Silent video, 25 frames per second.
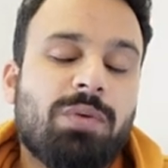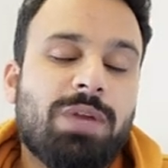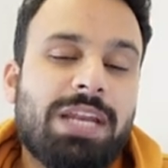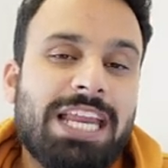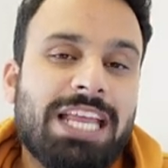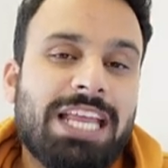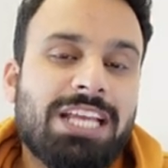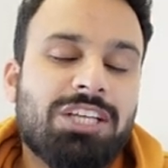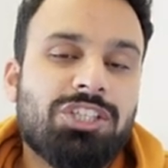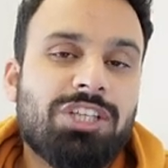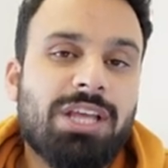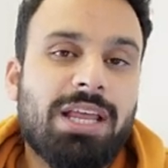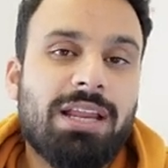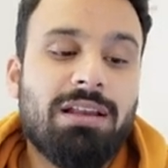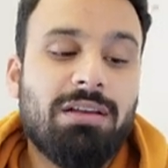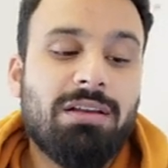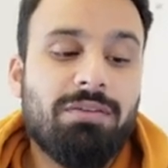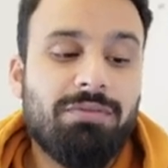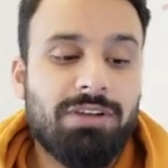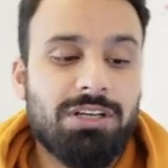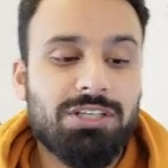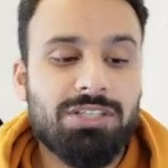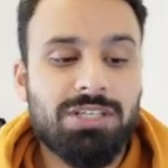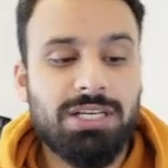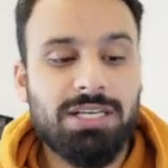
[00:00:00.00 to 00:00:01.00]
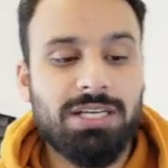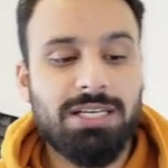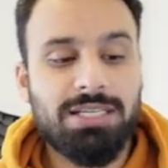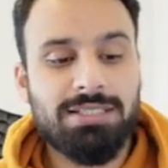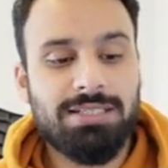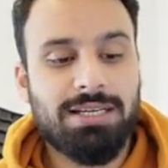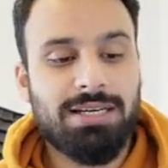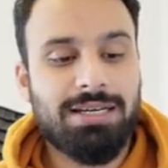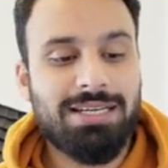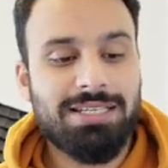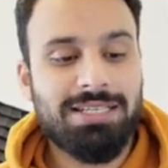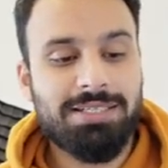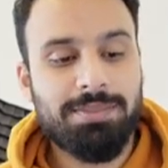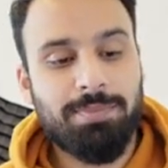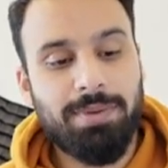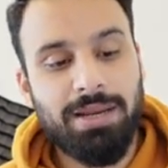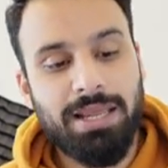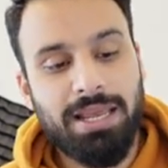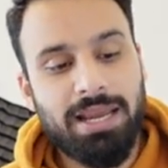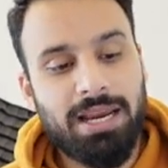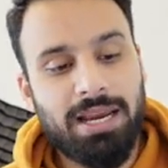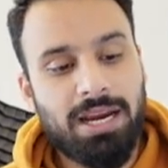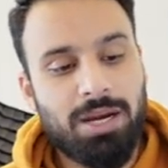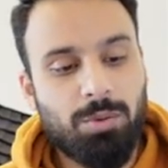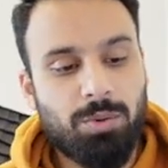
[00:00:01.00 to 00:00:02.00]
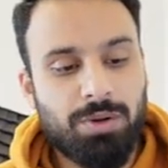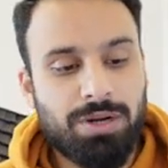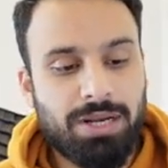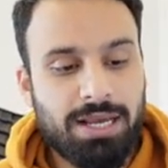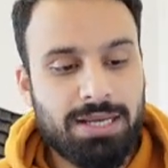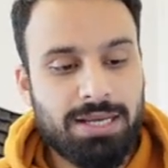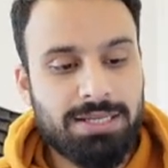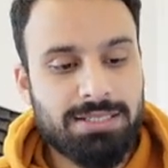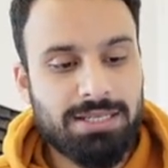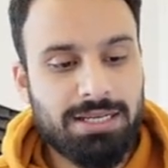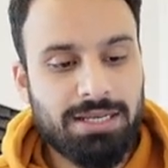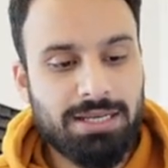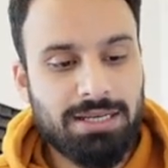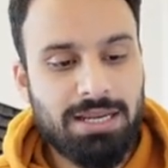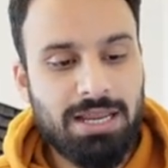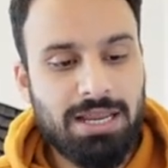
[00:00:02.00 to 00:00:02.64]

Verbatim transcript: our next channel which is display advertising.